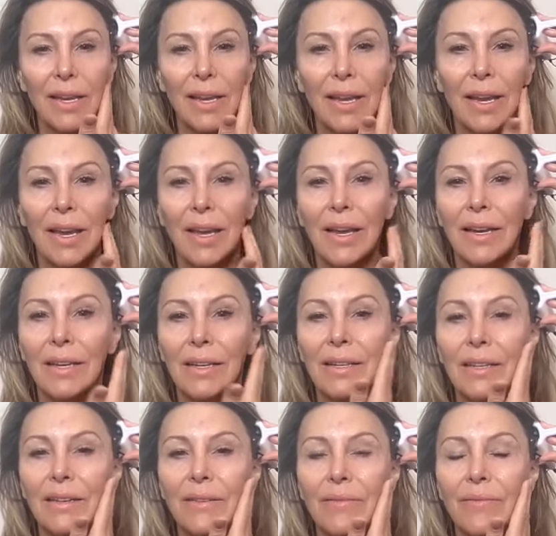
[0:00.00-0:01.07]
And
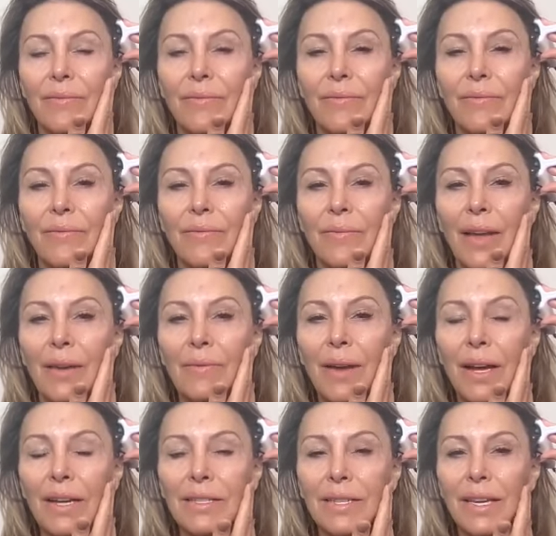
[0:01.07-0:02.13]
I'm
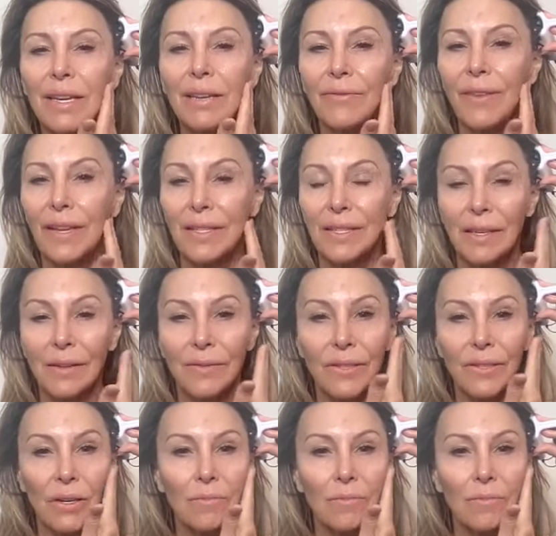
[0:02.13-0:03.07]
not saying facelifts